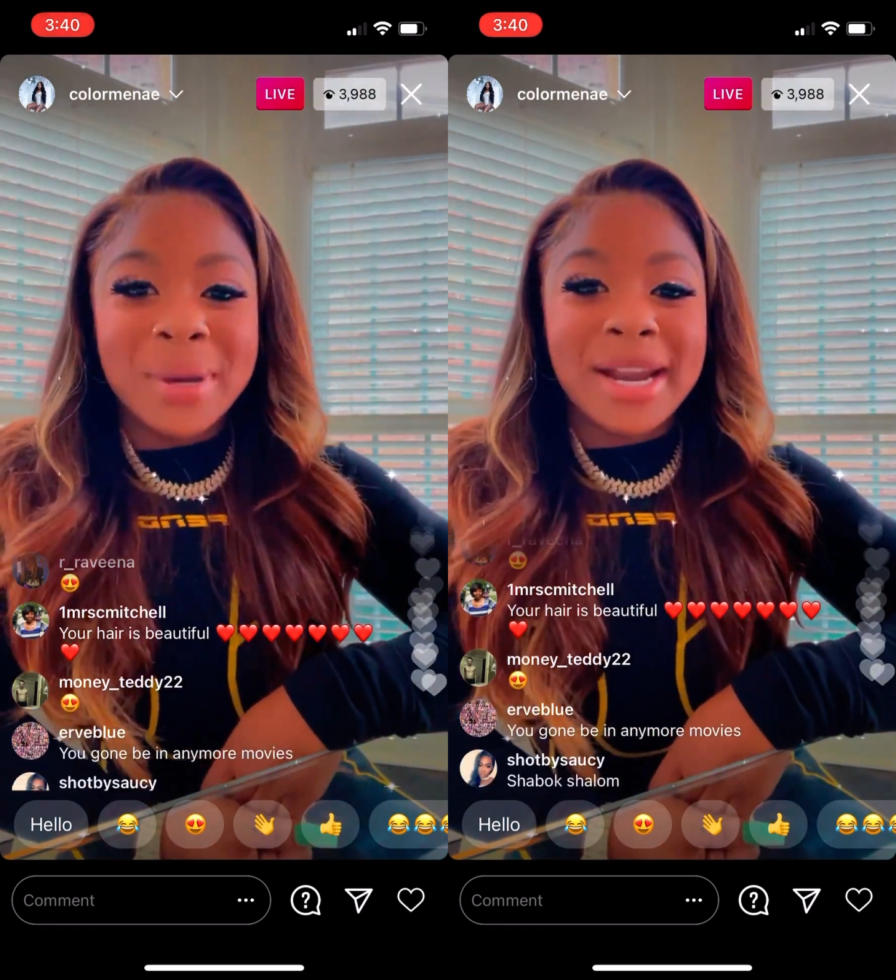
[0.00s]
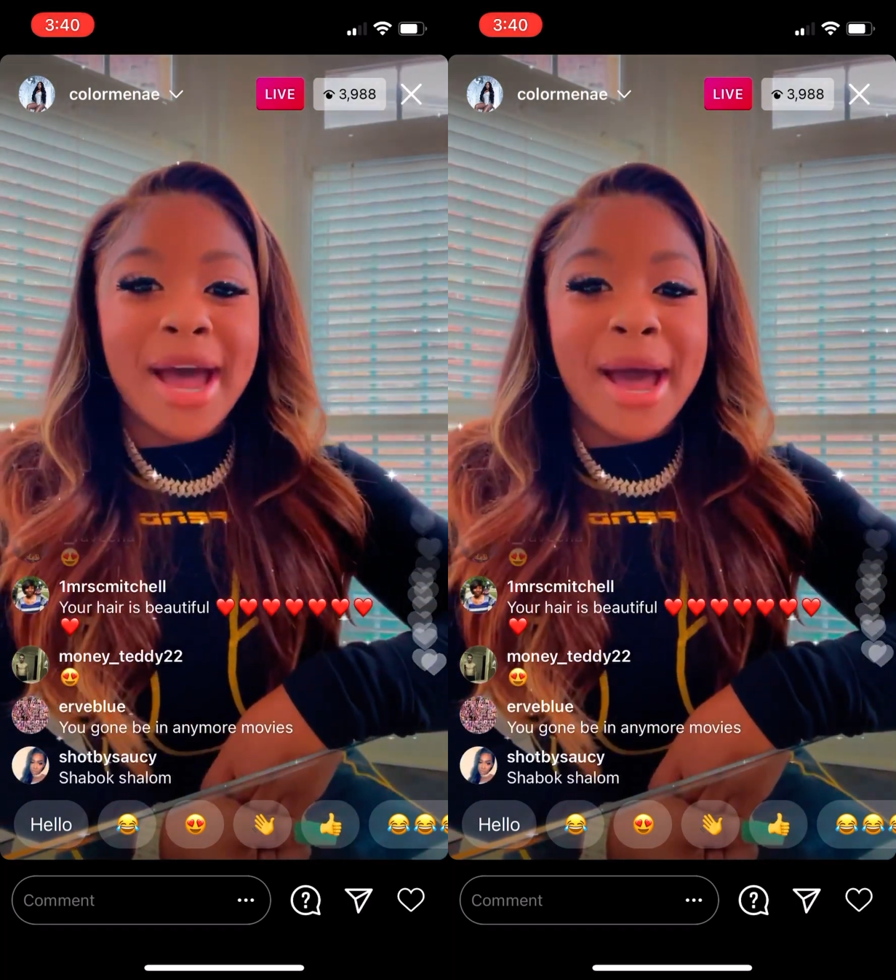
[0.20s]

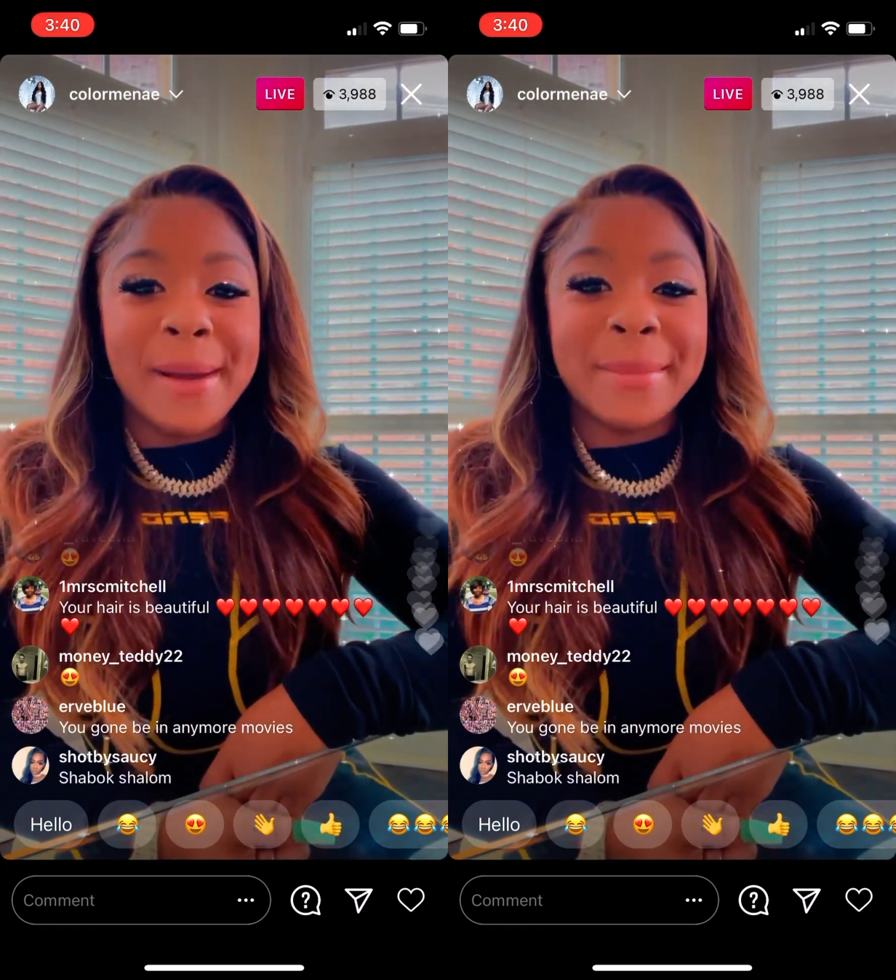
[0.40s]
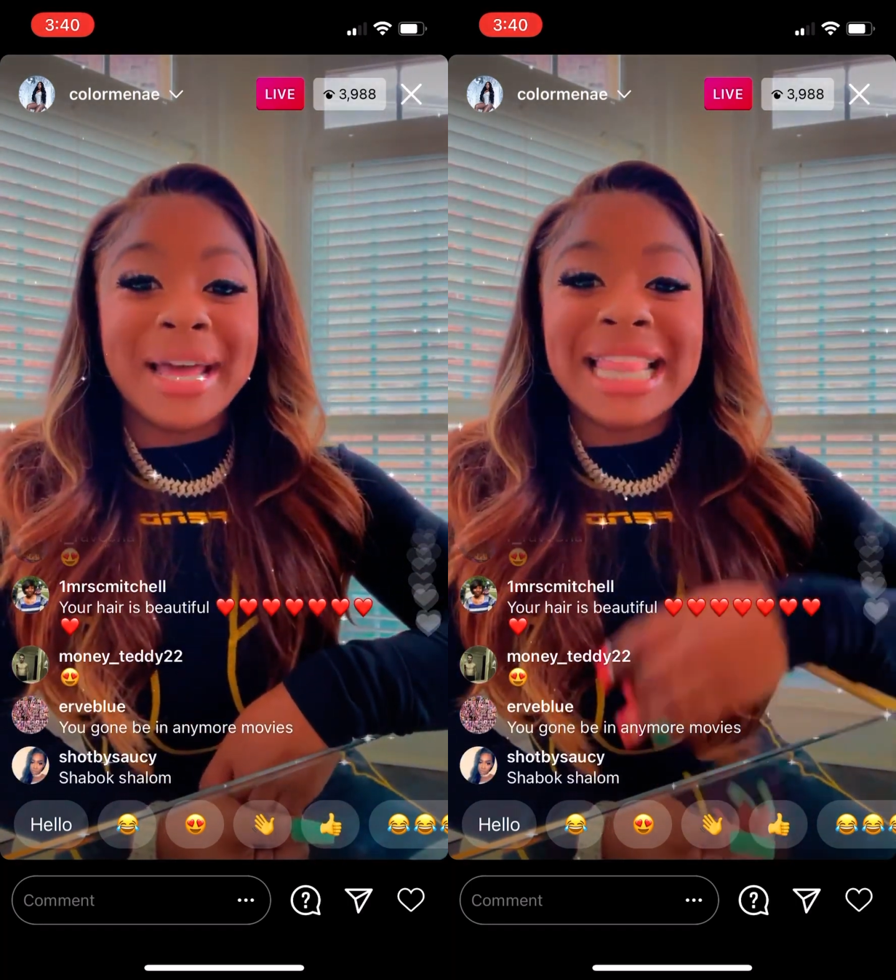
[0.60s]
But
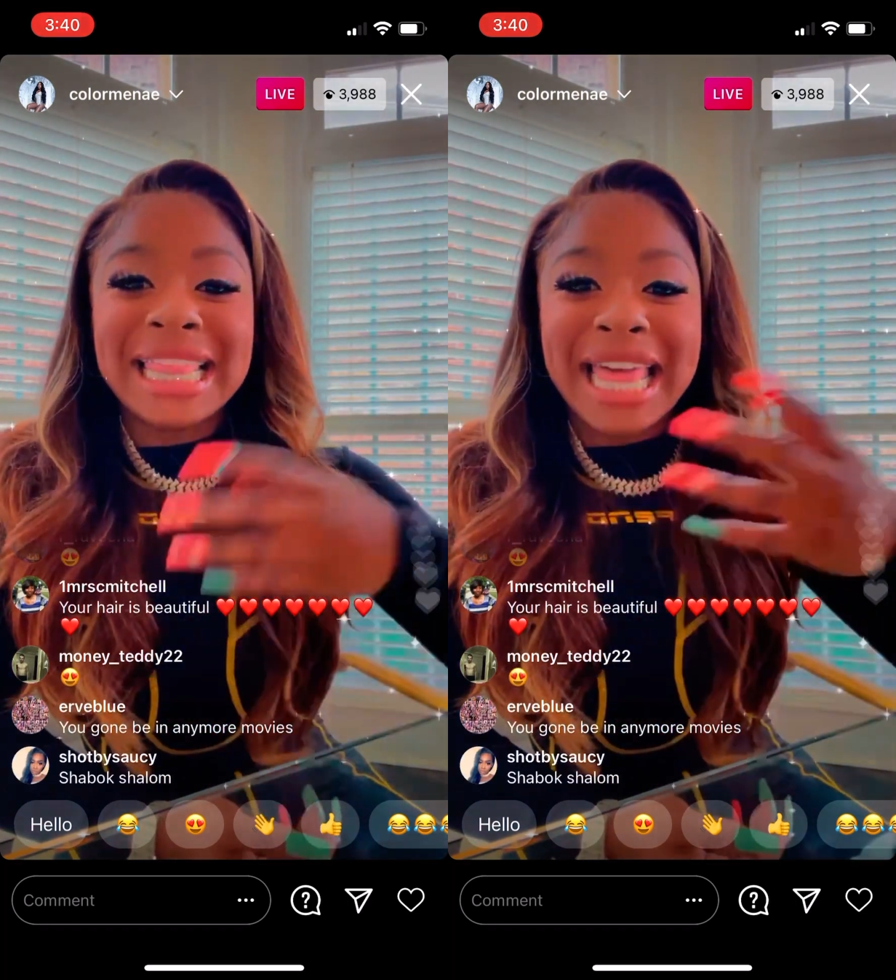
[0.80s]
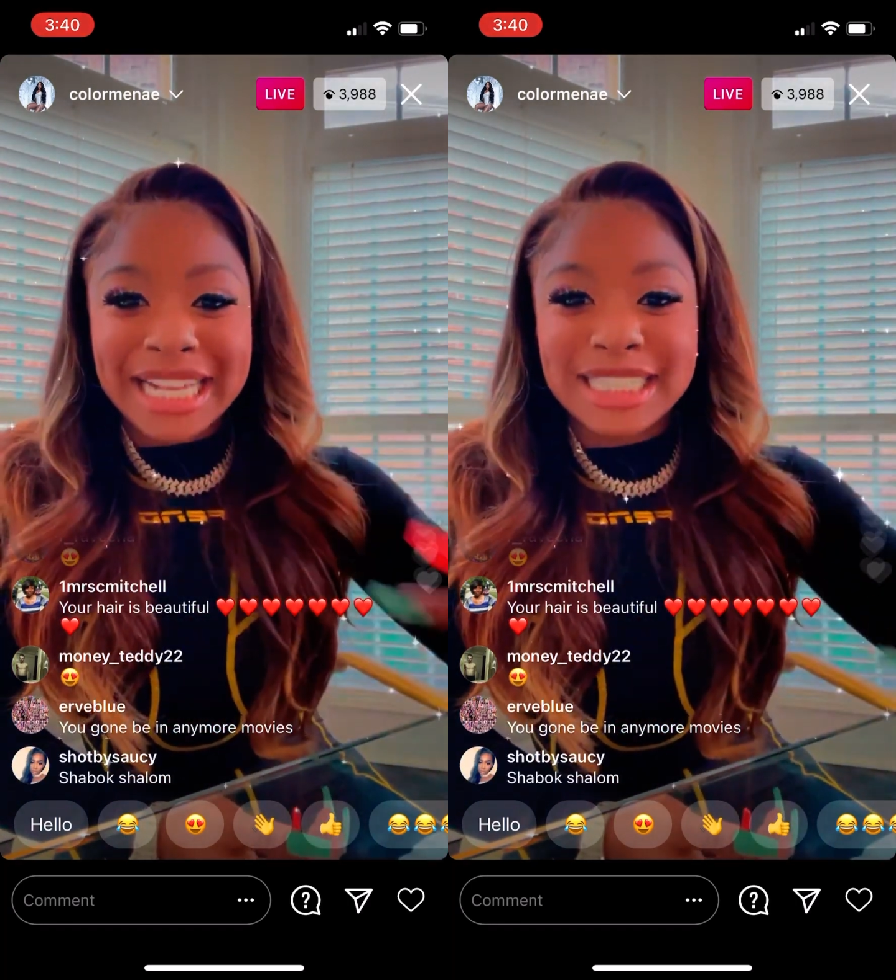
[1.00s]
um,
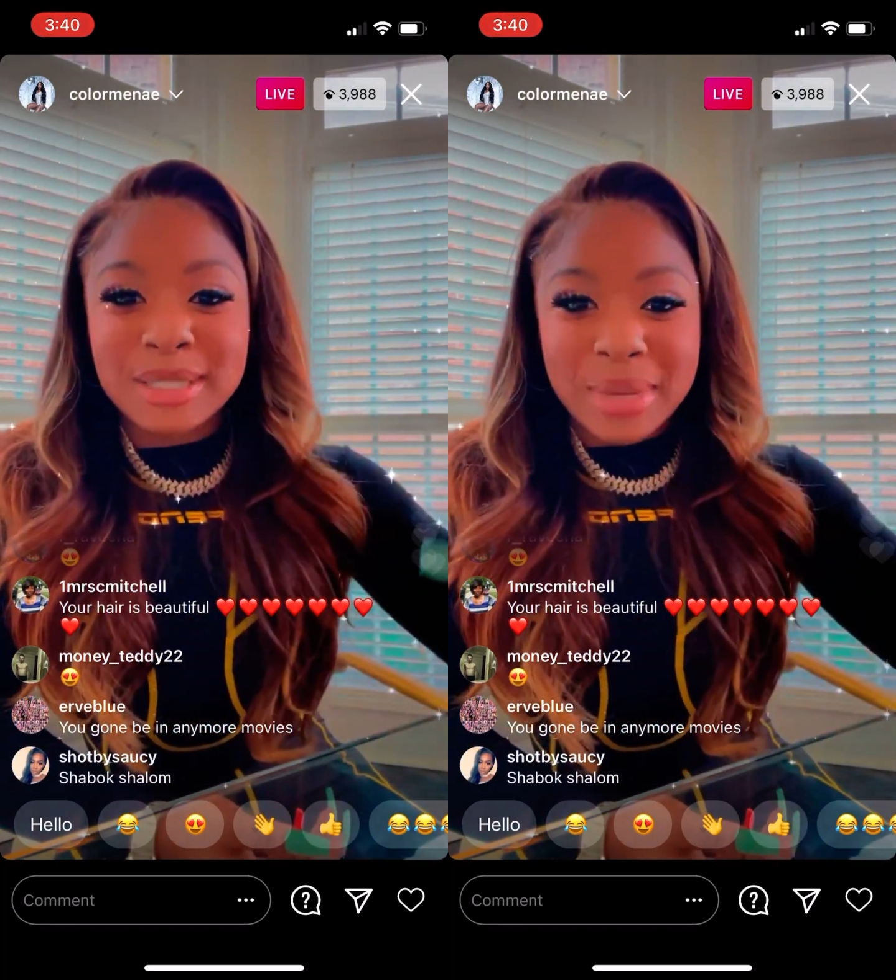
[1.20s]
let